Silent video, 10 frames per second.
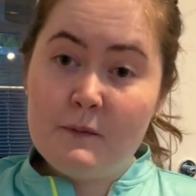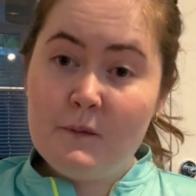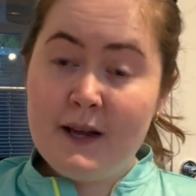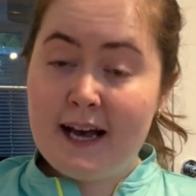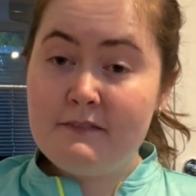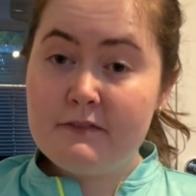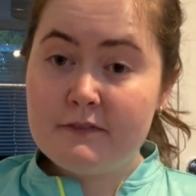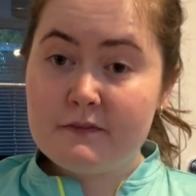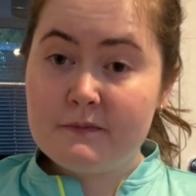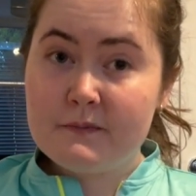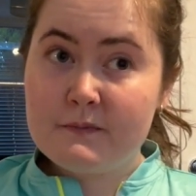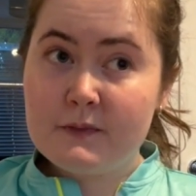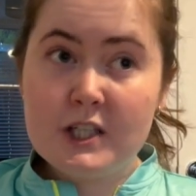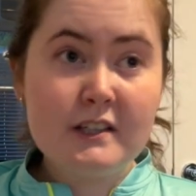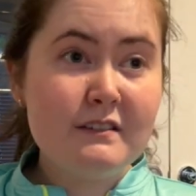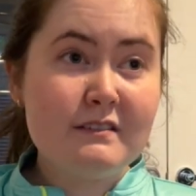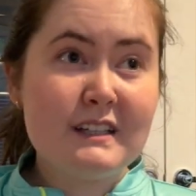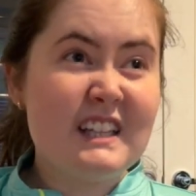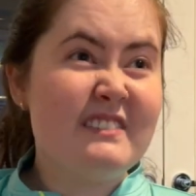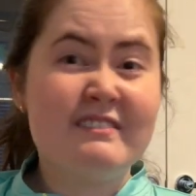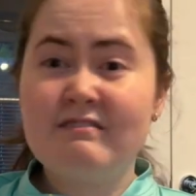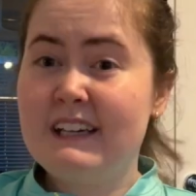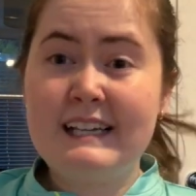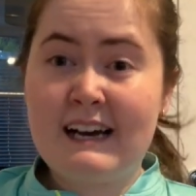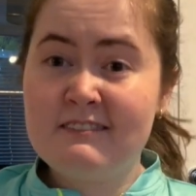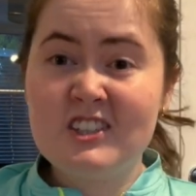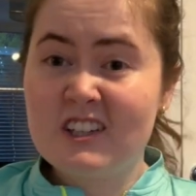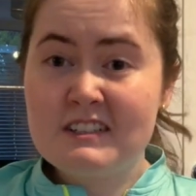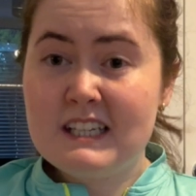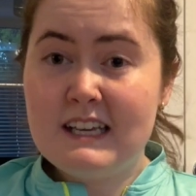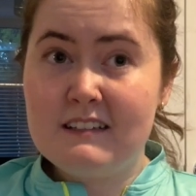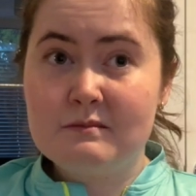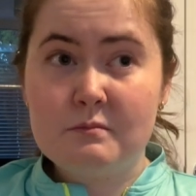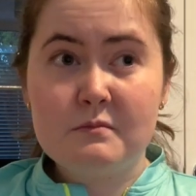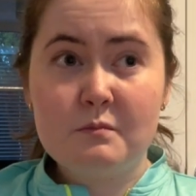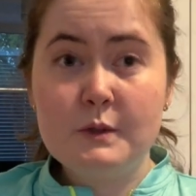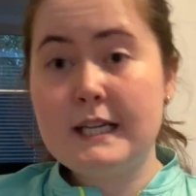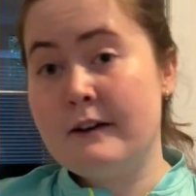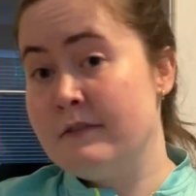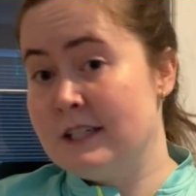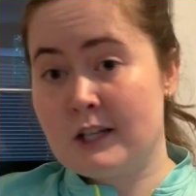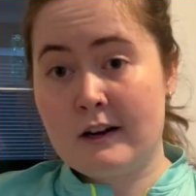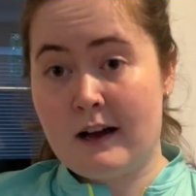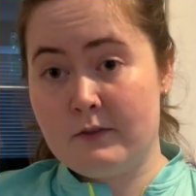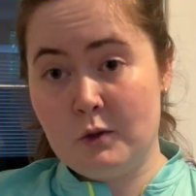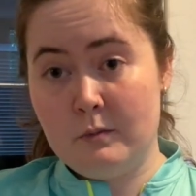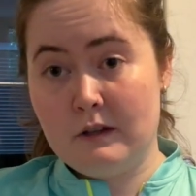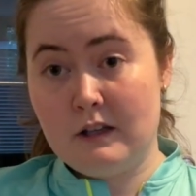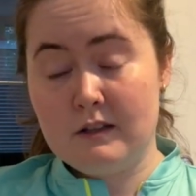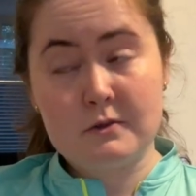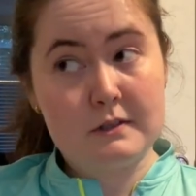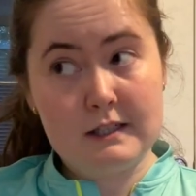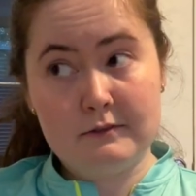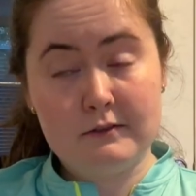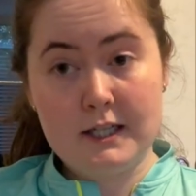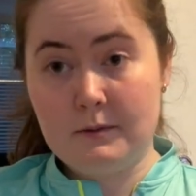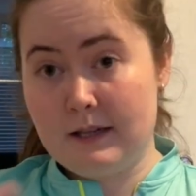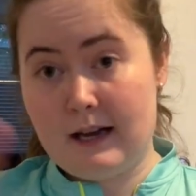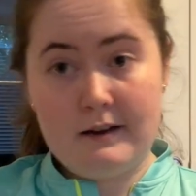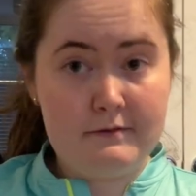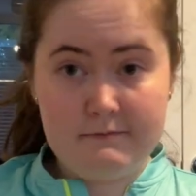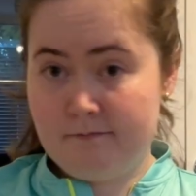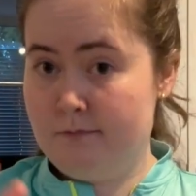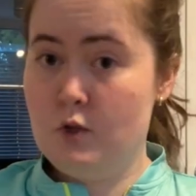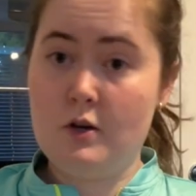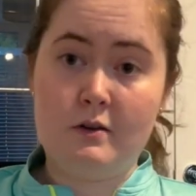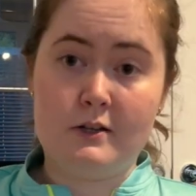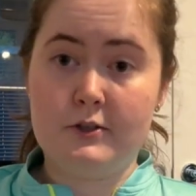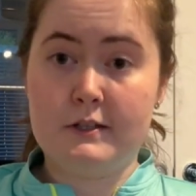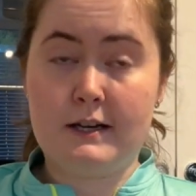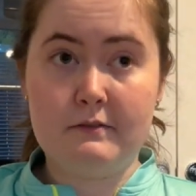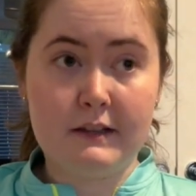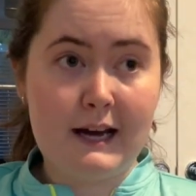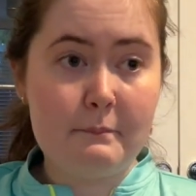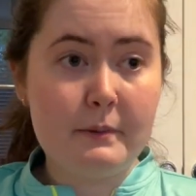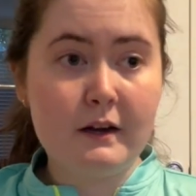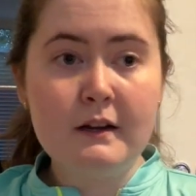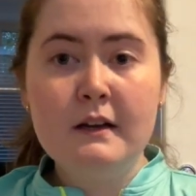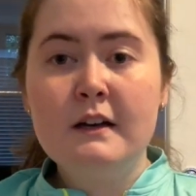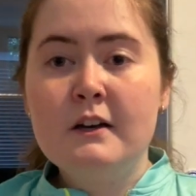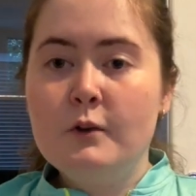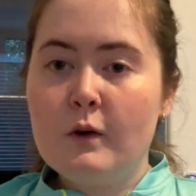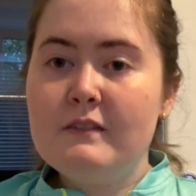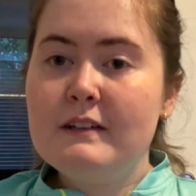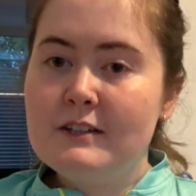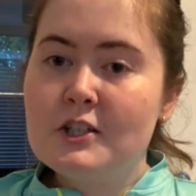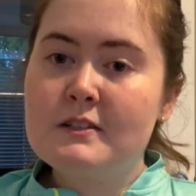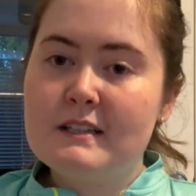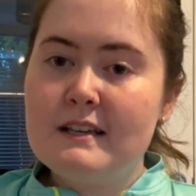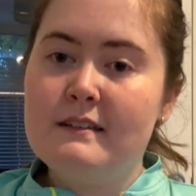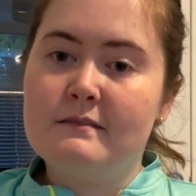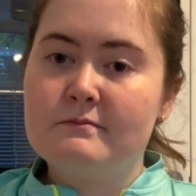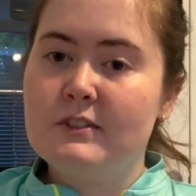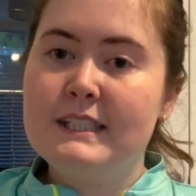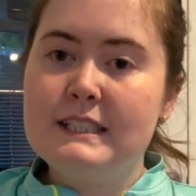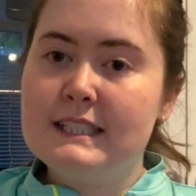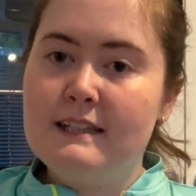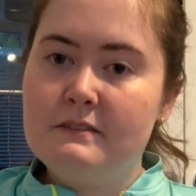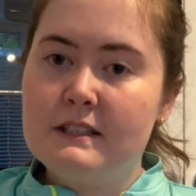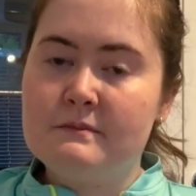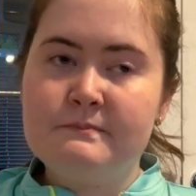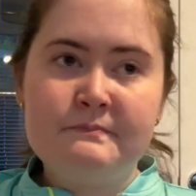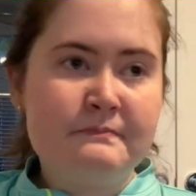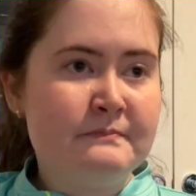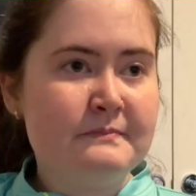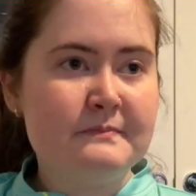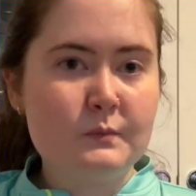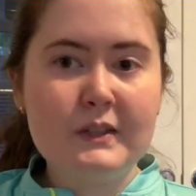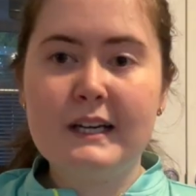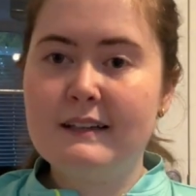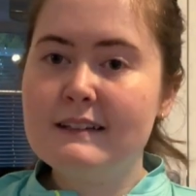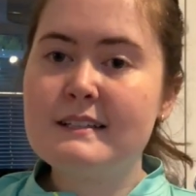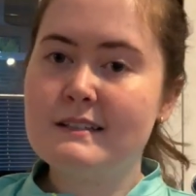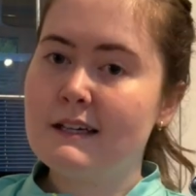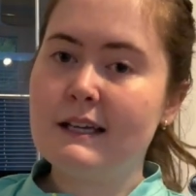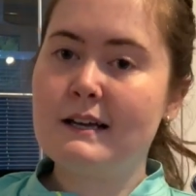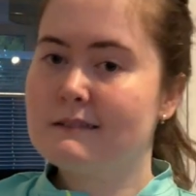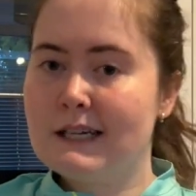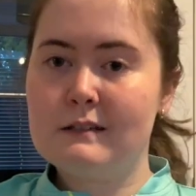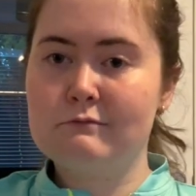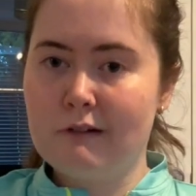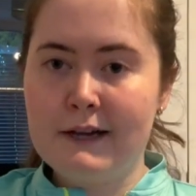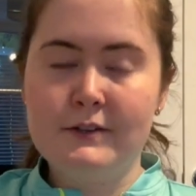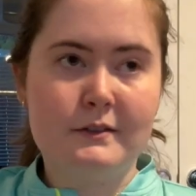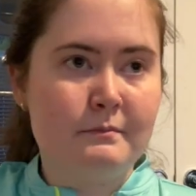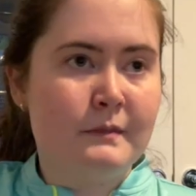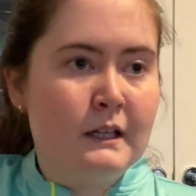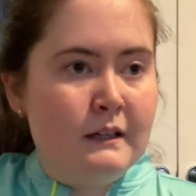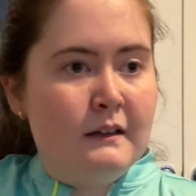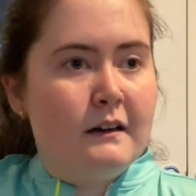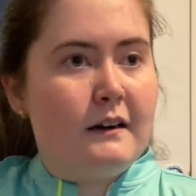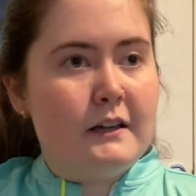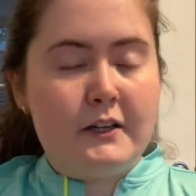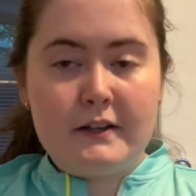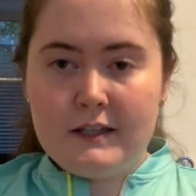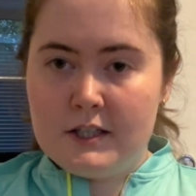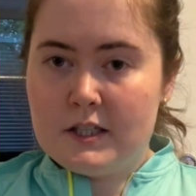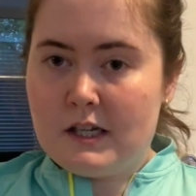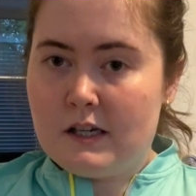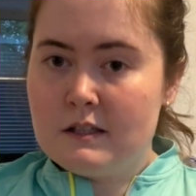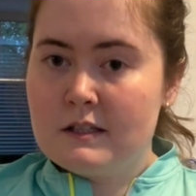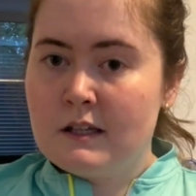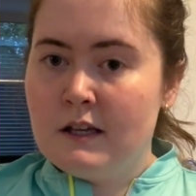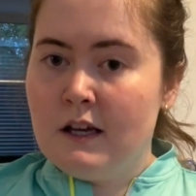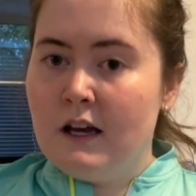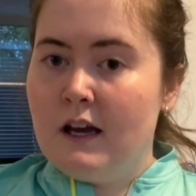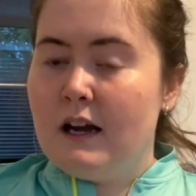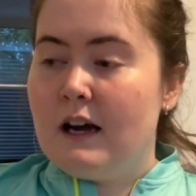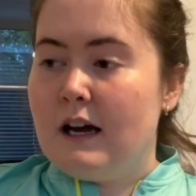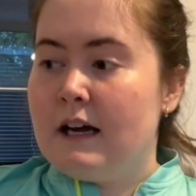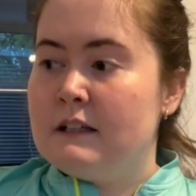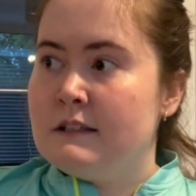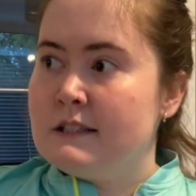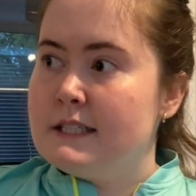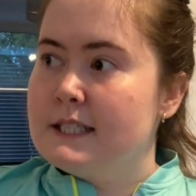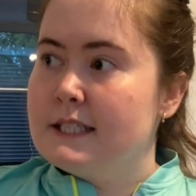We don't even really have Just Eat. We definitely don't have Uber Eats or Deliveroo. We're like too countryside for that, but not even Just Eat really deliver with that. That's like how random our location is. And